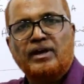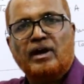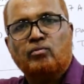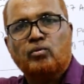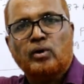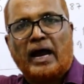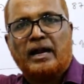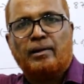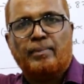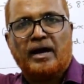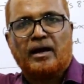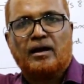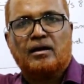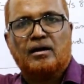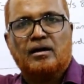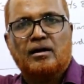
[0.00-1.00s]
we have to add
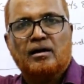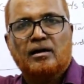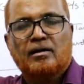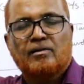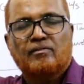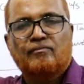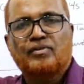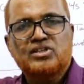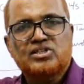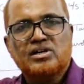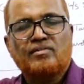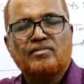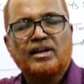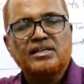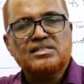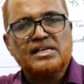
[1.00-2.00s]
back.
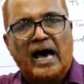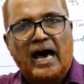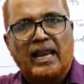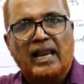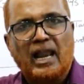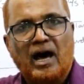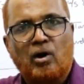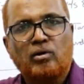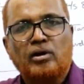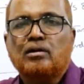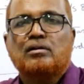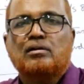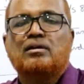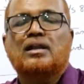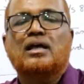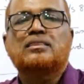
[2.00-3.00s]
Whichever is allowed,
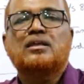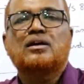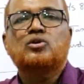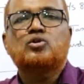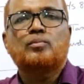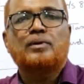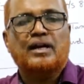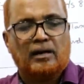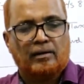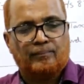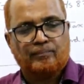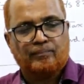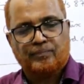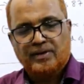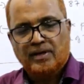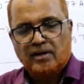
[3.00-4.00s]
nothing to be done.
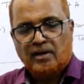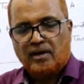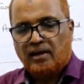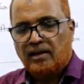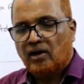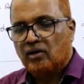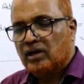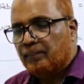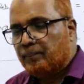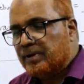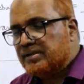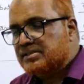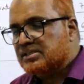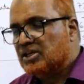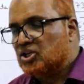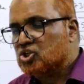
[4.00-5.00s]
Not
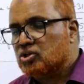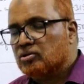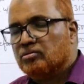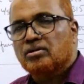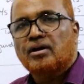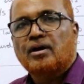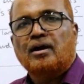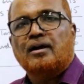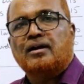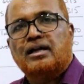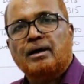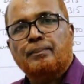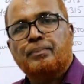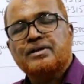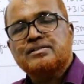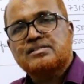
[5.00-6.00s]
depreciation.
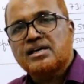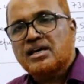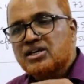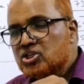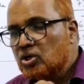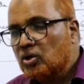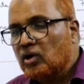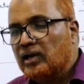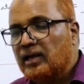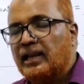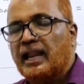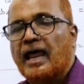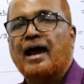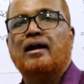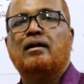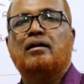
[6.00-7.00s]
Depreciation on
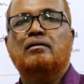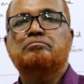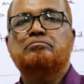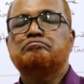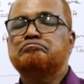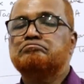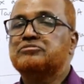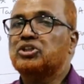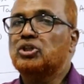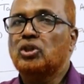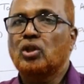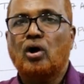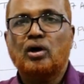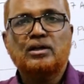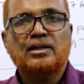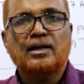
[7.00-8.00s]
land,
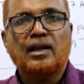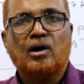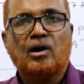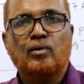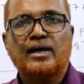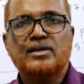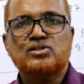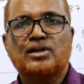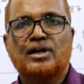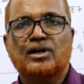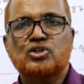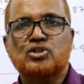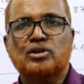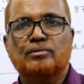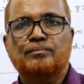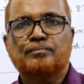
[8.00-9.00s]
not allowed as
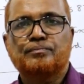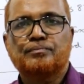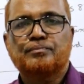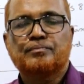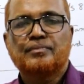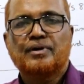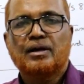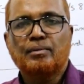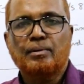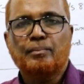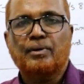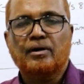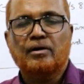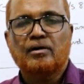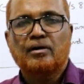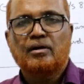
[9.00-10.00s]
deduction.
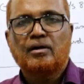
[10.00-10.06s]
Remember,